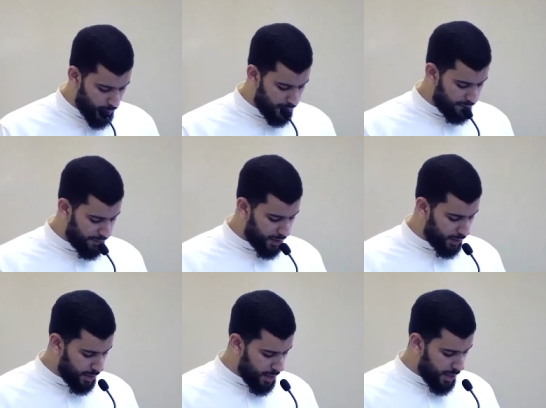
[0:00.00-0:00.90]
will
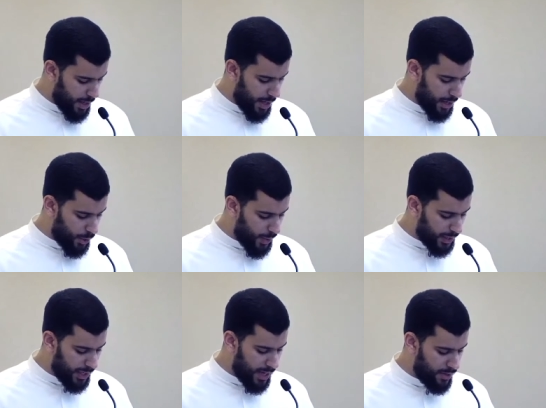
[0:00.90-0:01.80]
fill uh,
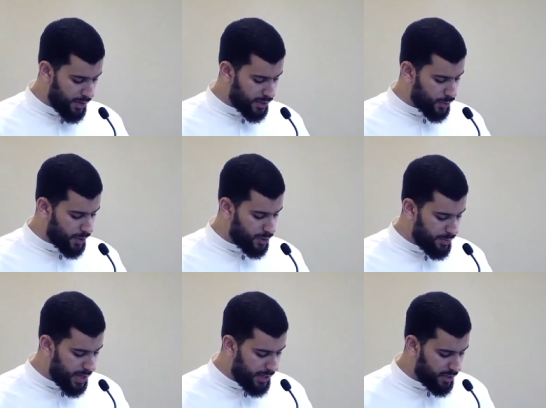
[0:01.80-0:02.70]
quickly and there is going to
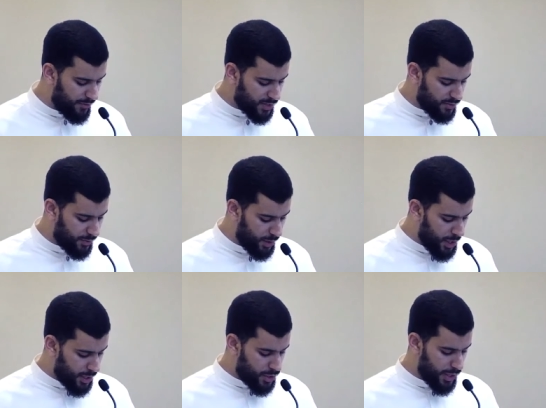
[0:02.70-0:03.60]
be an Eid festival
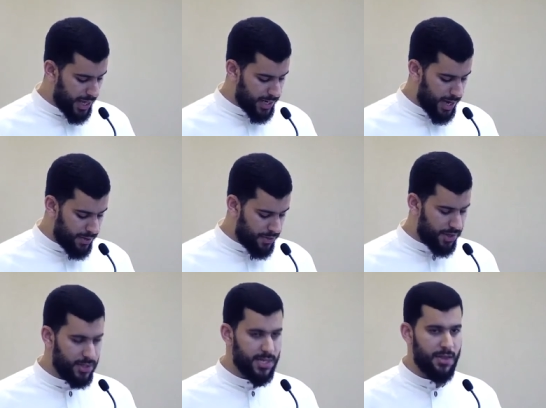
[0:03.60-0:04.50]
July 9th
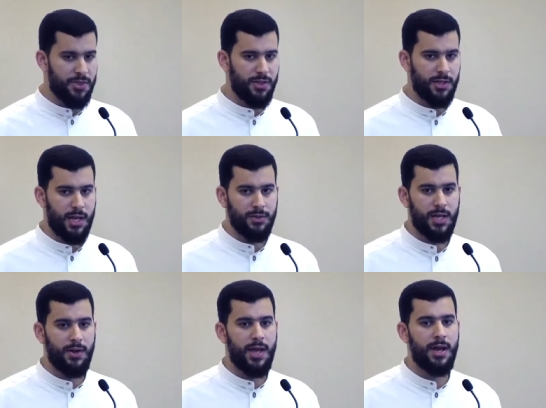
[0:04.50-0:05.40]
and 10th in
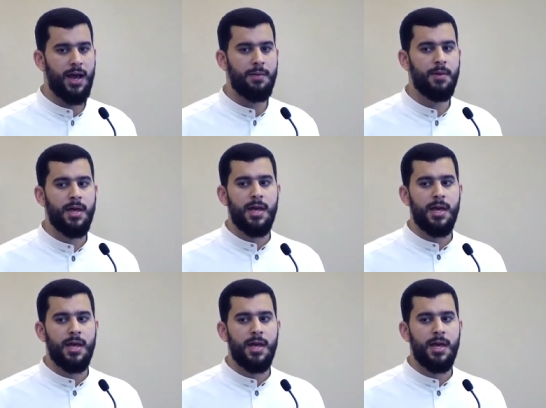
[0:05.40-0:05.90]
downtown Anaheim.